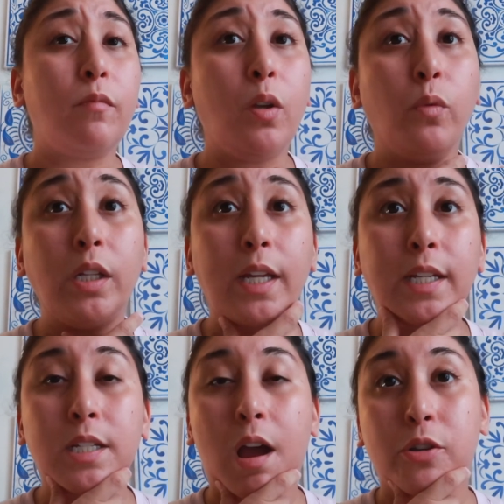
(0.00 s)

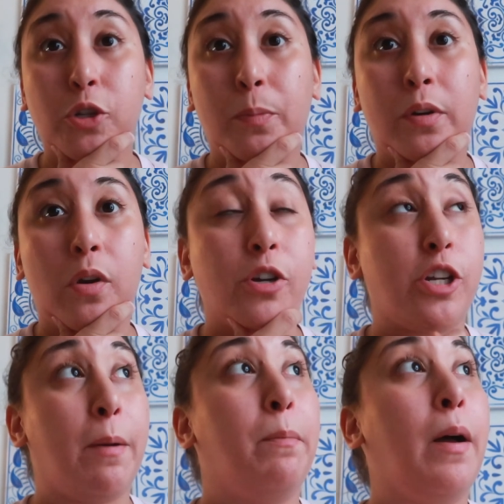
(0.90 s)
relating to
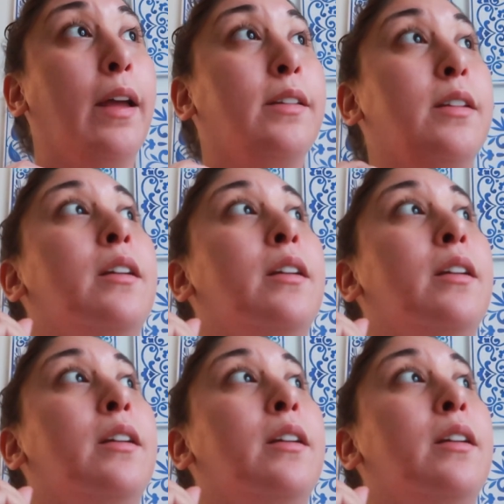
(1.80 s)
entrepreneurship. But